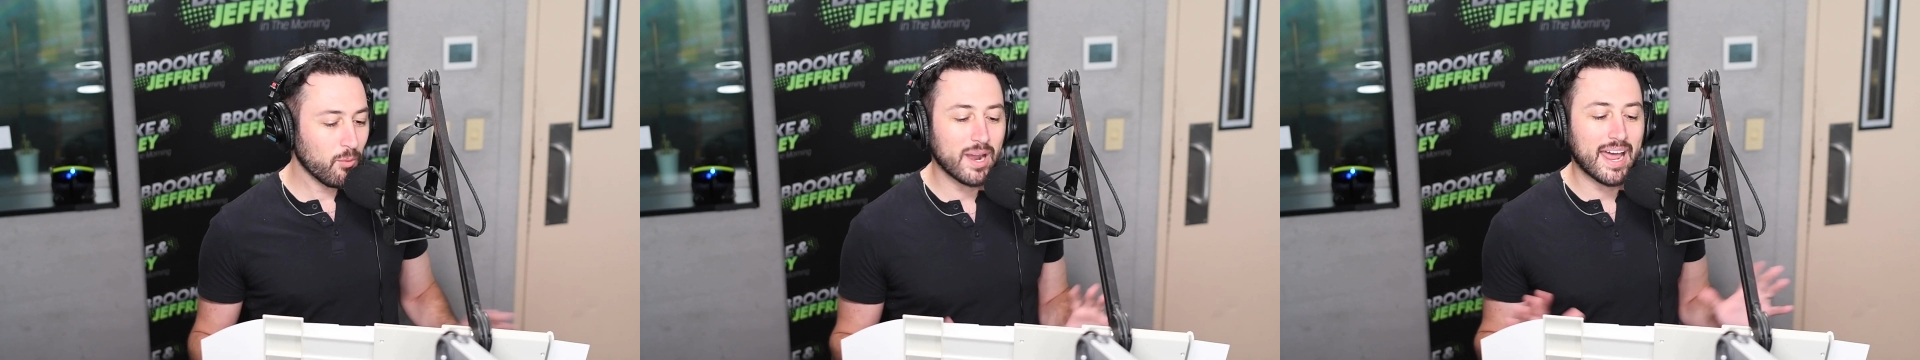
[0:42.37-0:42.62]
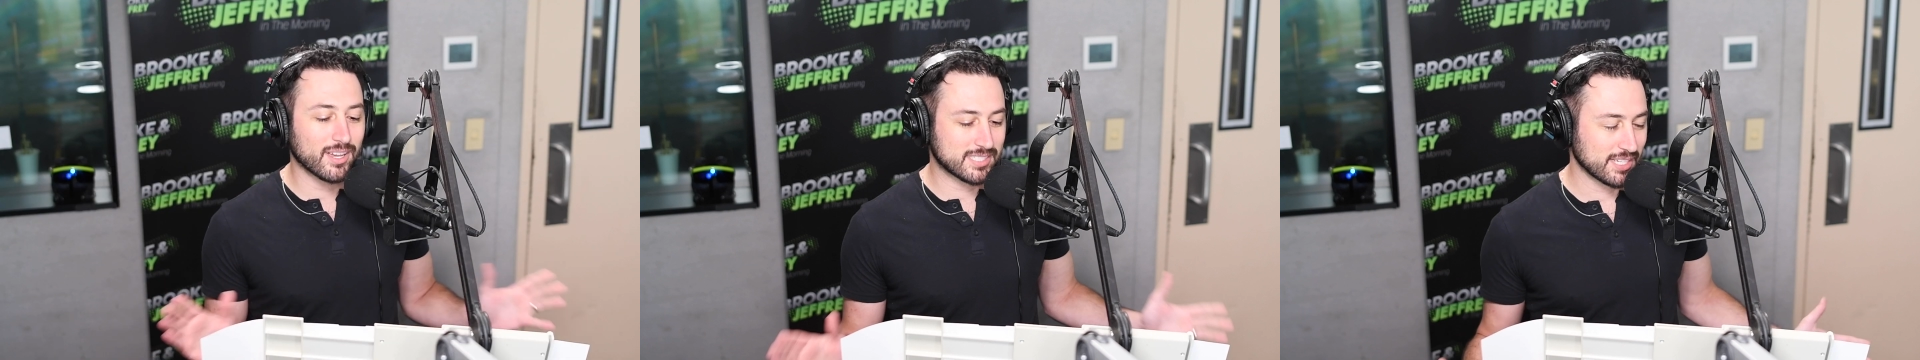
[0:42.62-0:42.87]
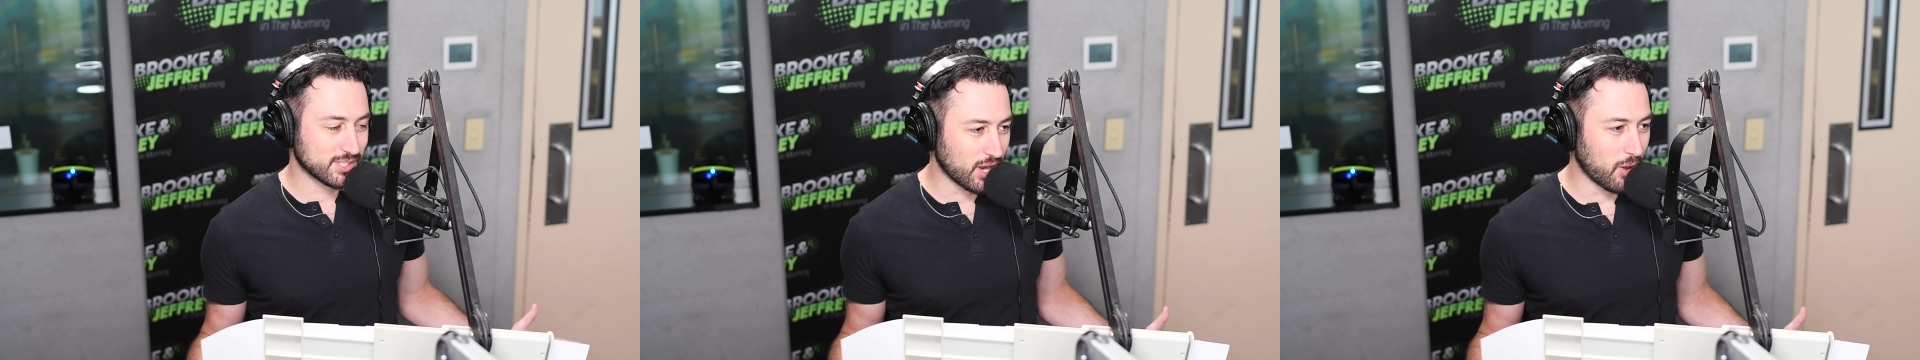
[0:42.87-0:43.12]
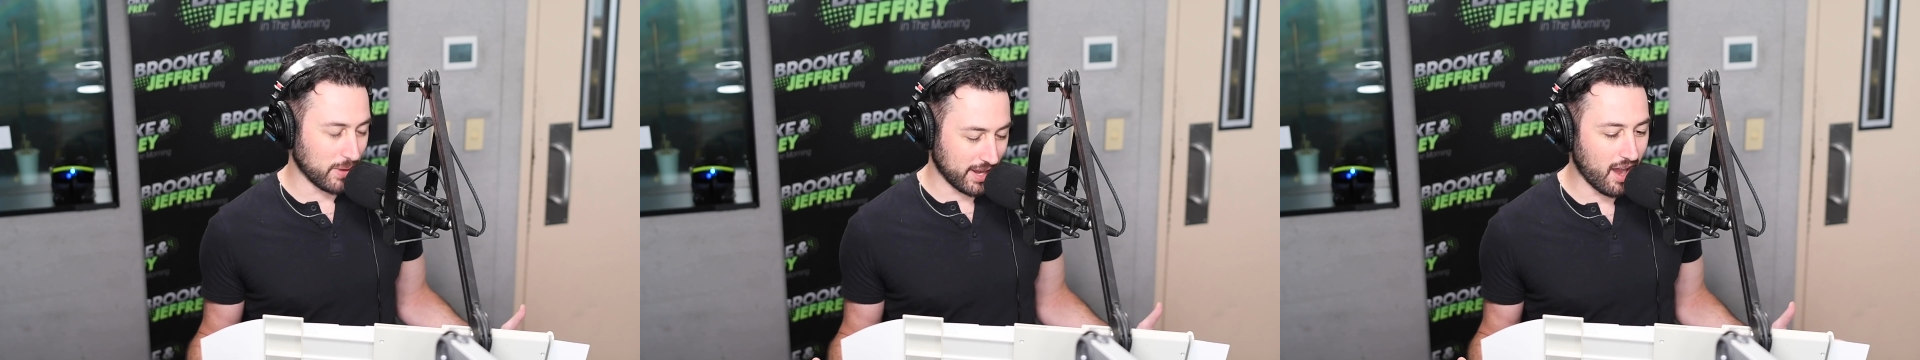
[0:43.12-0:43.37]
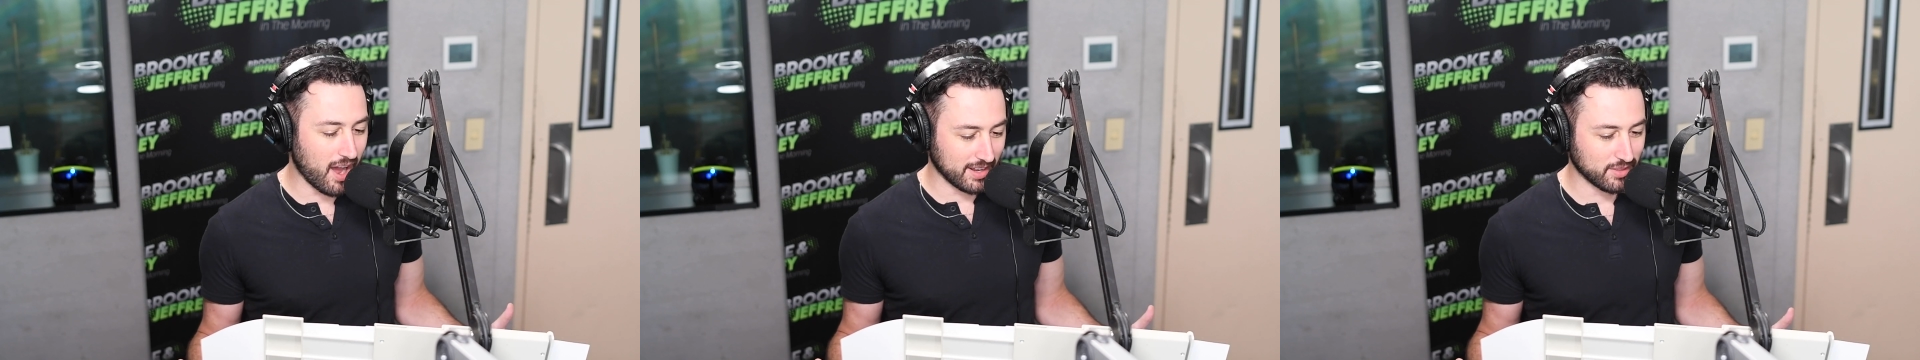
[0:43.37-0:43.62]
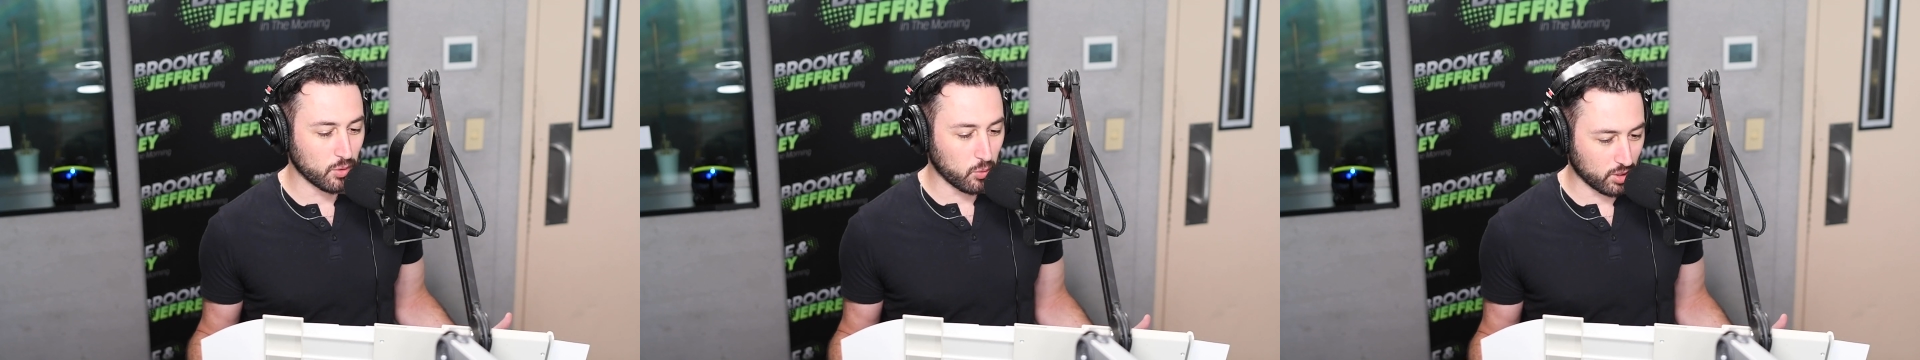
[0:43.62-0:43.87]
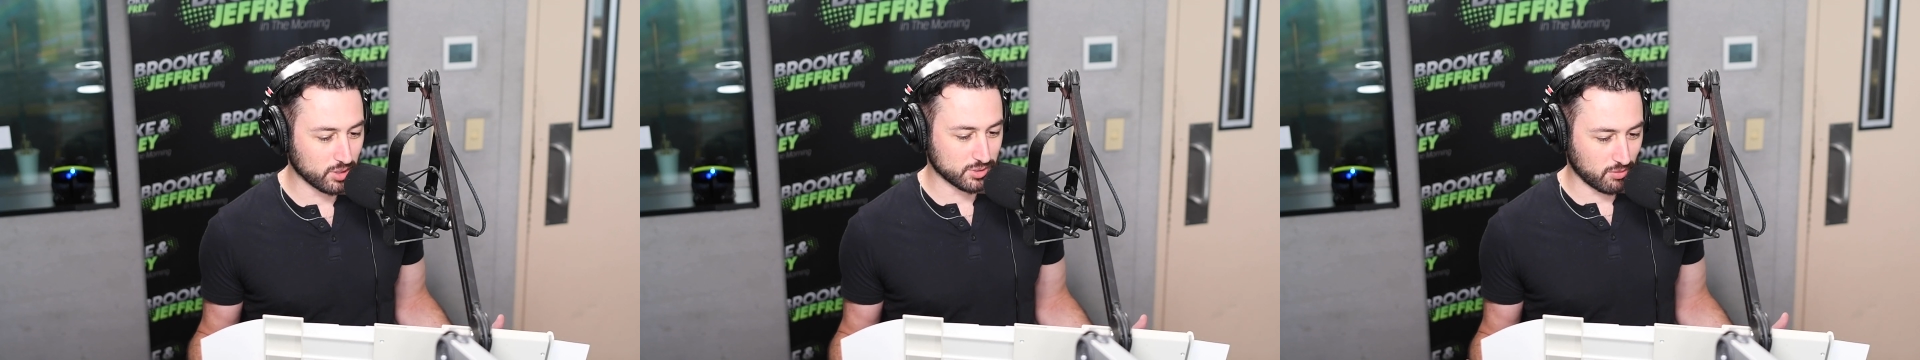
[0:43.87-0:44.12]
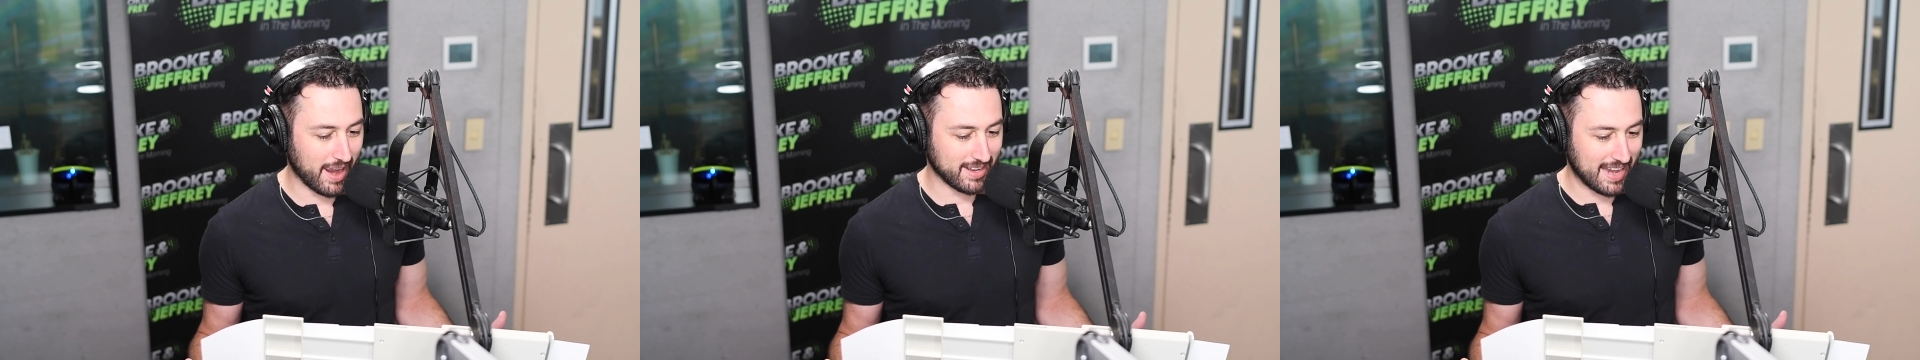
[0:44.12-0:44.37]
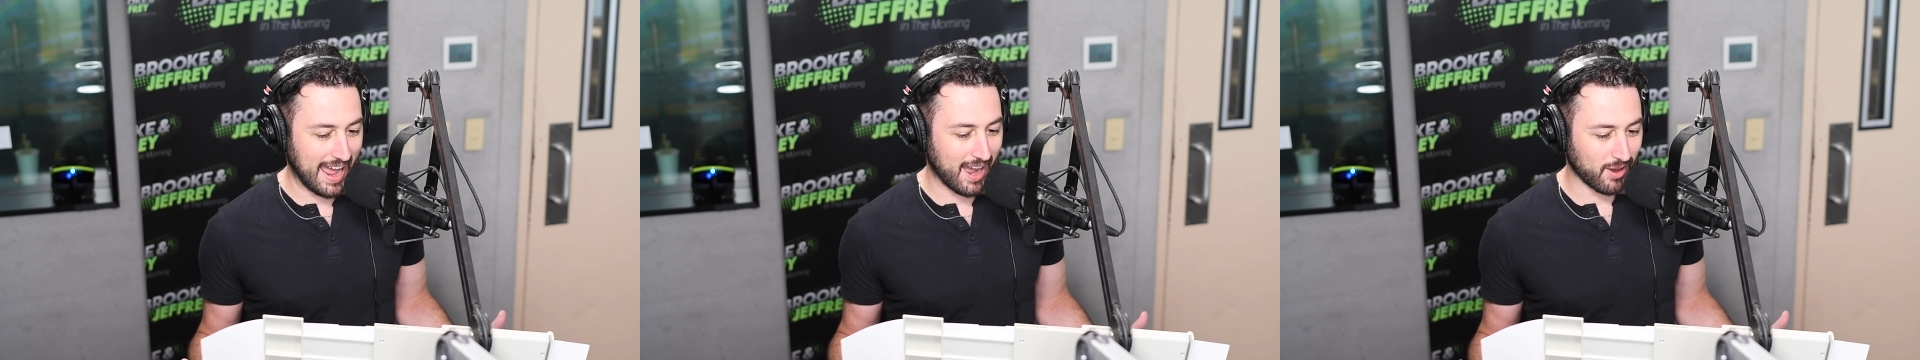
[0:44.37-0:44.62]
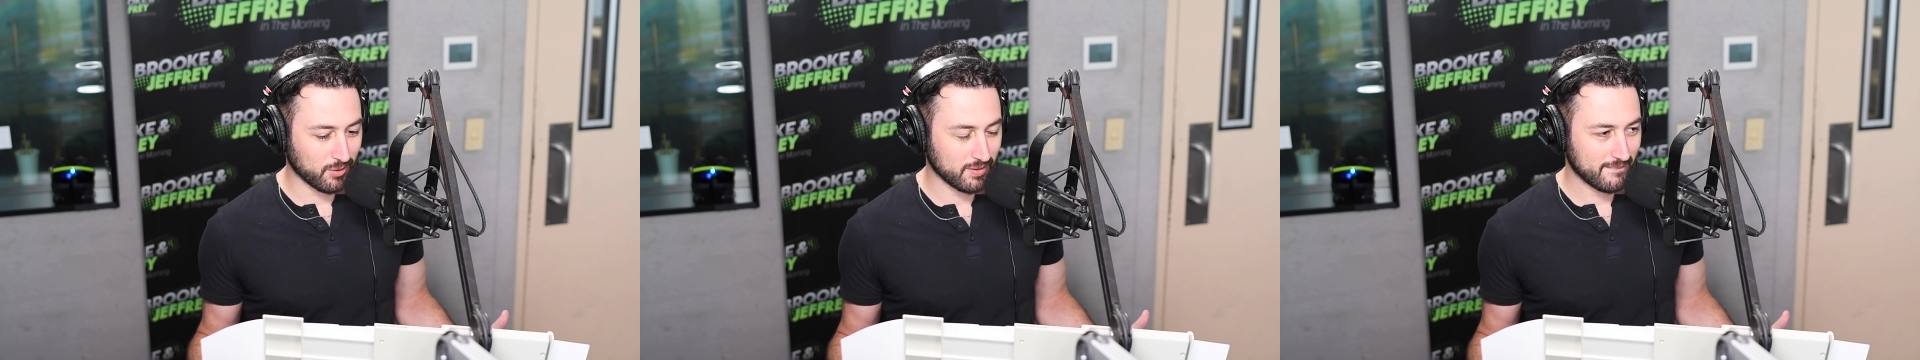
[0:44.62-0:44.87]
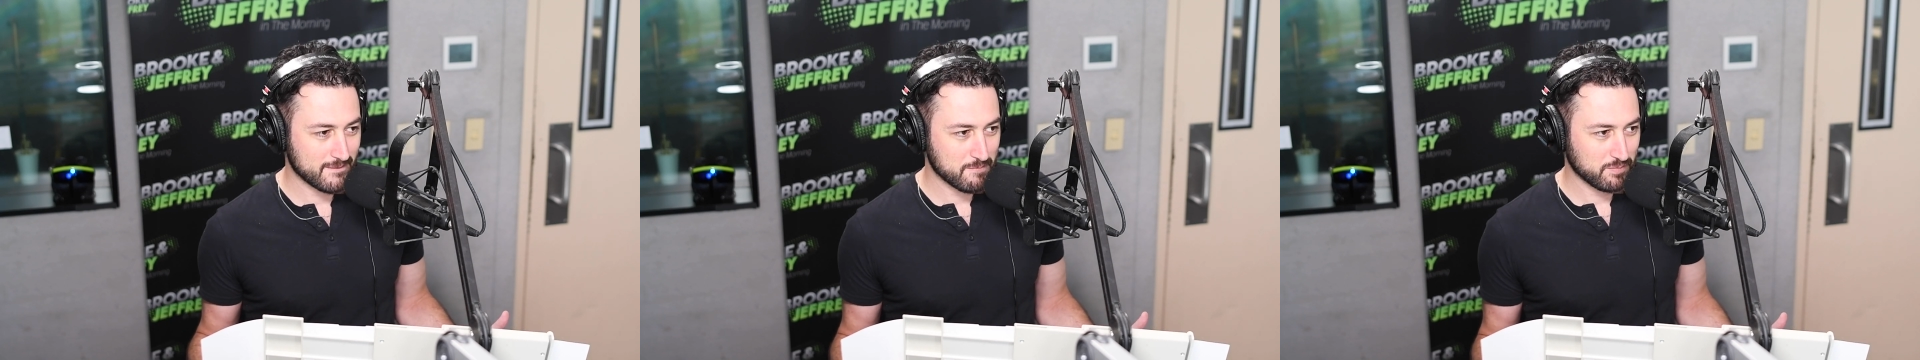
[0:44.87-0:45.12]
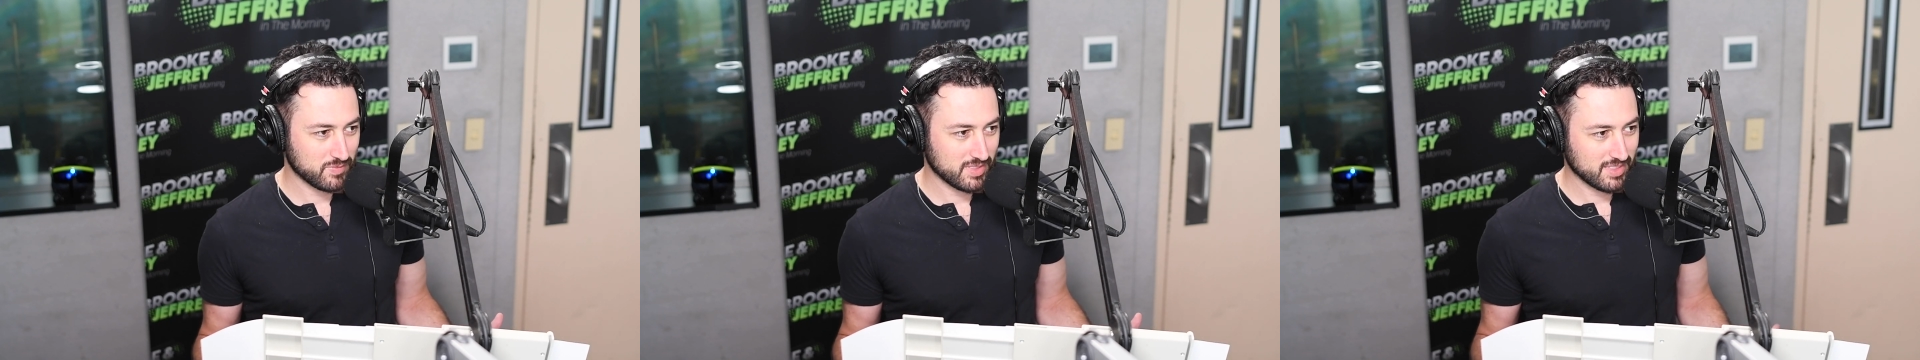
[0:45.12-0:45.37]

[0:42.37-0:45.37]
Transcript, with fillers: What else is going okay. on in the world right now? I did hear.